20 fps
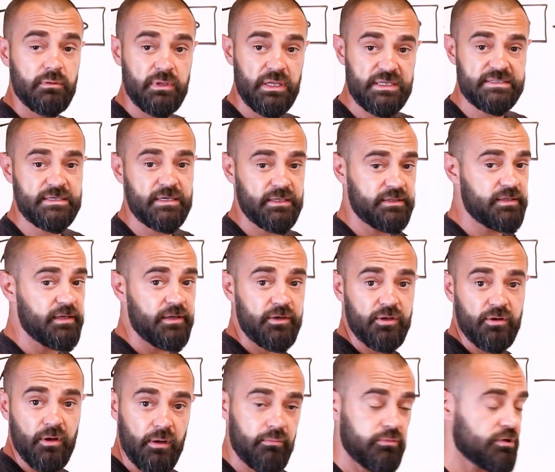Let's
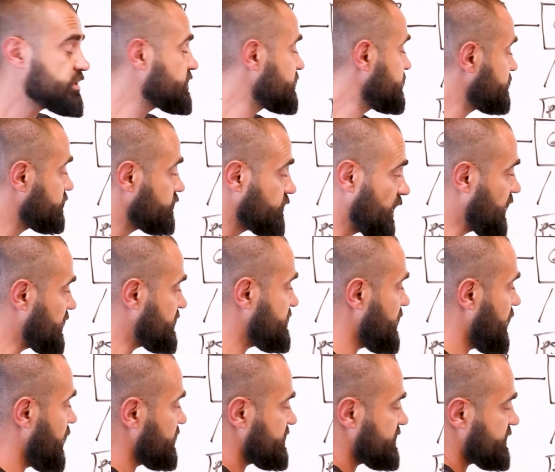continue. I wish it
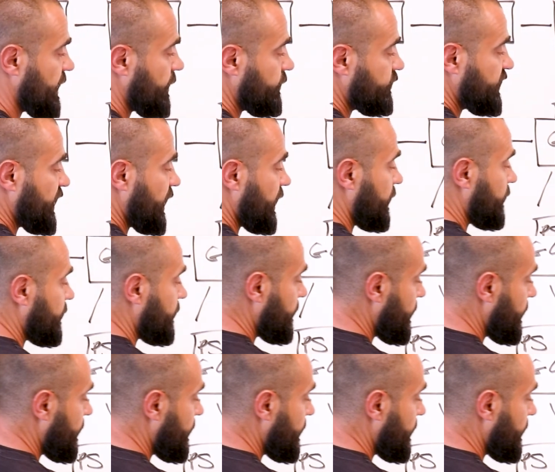stopped there.